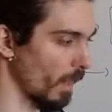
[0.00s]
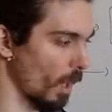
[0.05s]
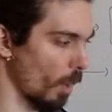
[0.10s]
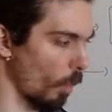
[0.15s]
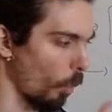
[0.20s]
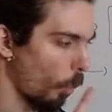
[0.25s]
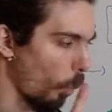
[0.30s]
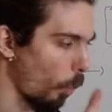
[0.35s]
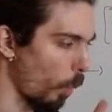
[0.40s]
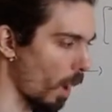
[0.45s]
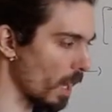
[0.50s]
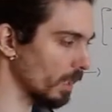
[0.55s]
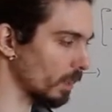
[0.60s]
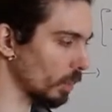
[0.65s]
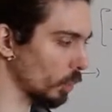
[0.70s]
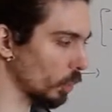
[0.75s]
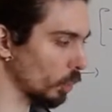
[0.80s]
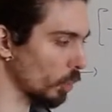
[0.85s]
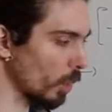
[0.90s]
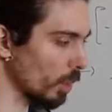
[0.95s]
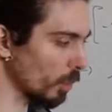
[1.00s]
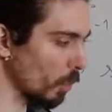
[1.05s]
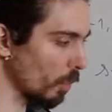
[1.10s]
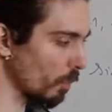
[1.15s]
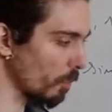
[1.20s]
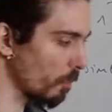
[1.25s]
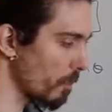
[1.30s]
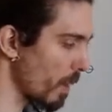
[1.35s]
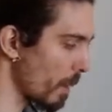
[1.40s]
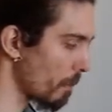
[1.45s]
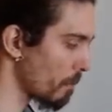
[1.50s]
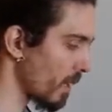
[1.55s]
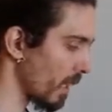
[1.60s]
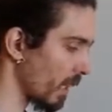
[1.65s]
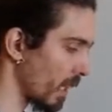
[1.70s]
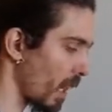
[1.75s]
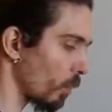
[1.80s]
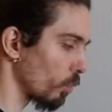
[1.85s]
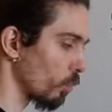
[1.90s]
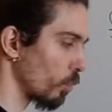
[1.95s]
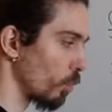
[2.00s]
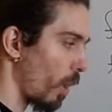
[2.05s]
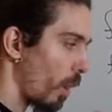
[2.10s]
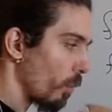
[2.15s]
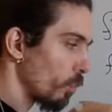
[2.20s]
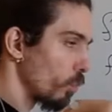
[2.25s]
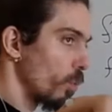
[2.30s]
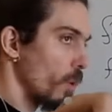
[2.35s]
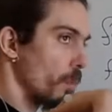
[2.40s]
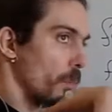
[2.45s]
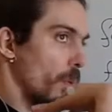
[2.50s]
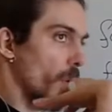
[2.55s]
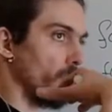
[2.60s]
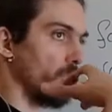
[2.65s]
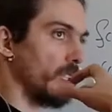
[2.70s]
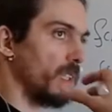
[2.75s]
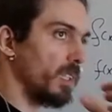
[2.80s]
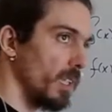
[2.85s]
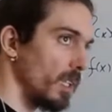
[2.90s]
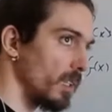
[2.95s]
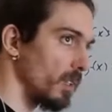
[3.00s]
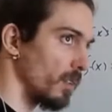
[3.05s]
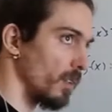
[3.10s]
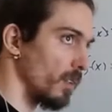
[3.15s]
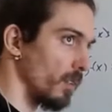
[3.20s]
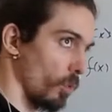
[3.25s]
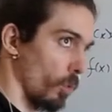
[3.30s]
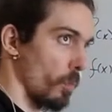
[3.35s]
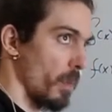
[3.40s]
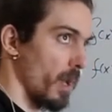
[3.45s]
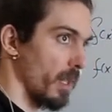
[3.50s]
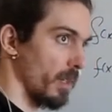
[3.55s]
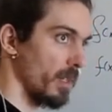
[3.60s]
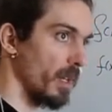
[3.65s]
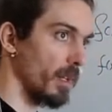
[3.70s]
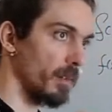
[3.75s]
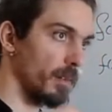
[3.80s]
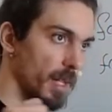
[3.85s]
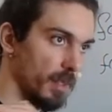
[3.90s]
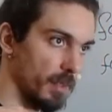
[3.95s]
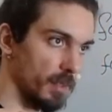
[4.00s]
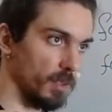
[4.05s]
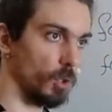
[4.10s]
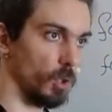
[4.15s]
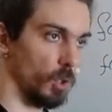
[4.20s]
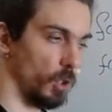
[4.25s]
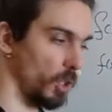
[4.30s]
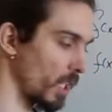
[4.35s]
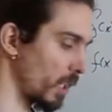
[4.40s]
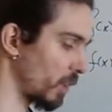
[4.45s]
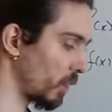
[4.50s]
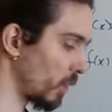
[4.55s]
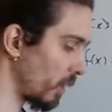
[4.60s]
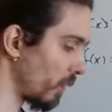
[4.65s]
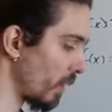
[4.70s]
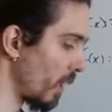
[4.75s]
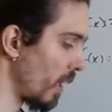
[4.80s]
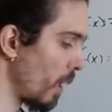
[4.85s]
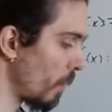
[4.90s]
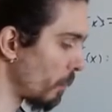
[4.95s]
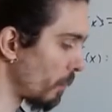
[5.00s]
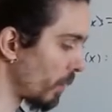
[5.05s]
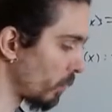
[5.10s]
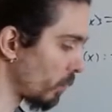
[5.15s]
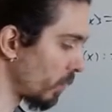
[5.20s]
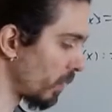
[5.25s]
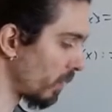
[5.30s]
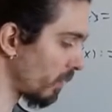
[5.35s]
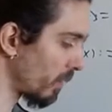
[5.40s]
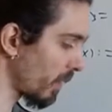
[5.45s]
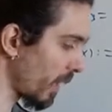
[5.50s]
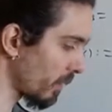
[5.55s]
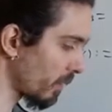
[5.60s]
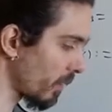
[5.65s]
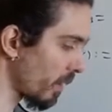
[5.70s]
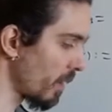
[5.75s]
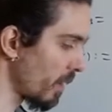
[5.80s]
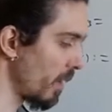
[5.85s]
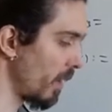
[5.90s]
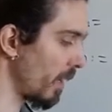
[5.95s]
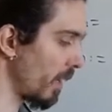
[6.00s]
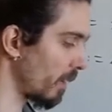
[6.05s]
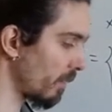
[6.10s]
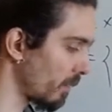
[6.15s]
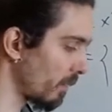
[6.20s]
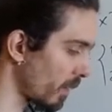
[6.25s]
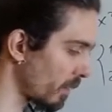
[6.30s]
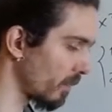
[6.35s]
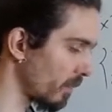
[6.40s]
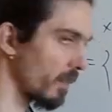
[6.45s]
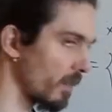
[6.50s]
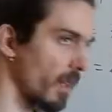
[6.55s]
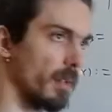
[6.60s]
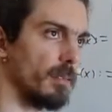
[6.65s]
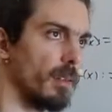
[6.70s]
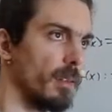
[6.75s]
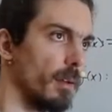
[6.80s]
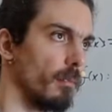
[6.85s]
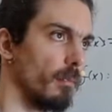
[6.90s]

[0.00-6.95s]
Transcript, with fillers: What sort of mapping, how, how do we proceed to make th that association between theta and tan theta?